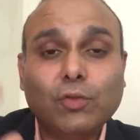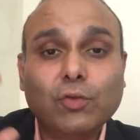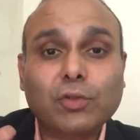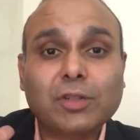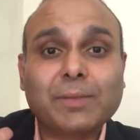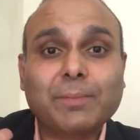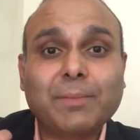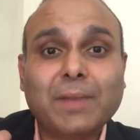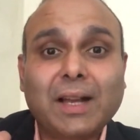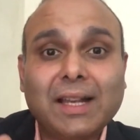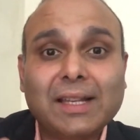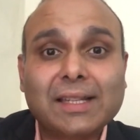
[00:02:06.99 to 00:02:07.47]

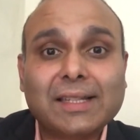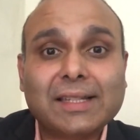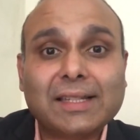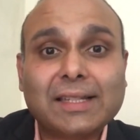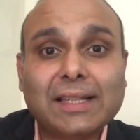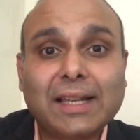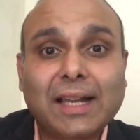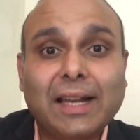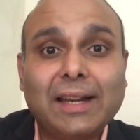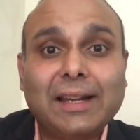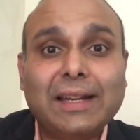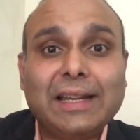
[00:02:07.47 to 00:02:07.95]
Those
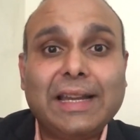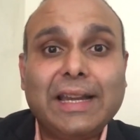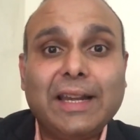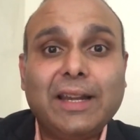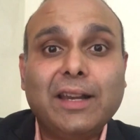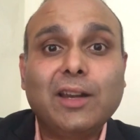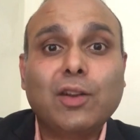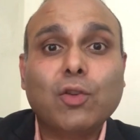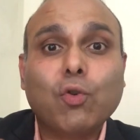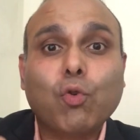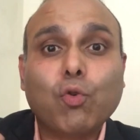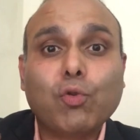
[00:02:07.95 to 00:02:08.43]
masks are
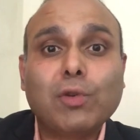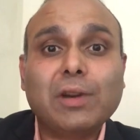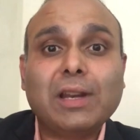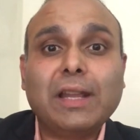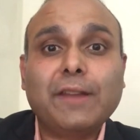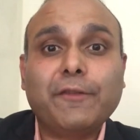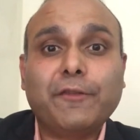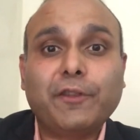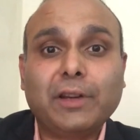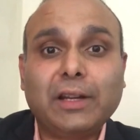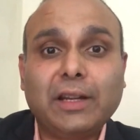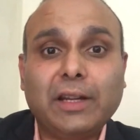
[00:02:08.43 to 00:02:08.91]
needed
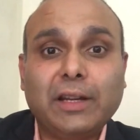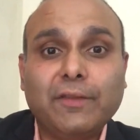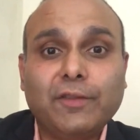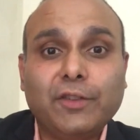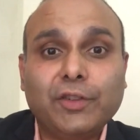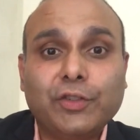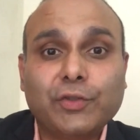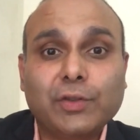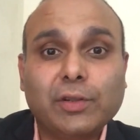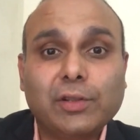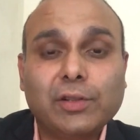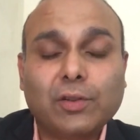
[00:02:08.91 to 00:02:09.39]
only for
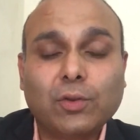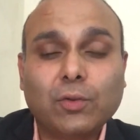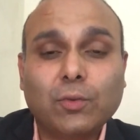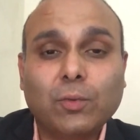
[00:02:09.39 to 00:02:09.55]
individuals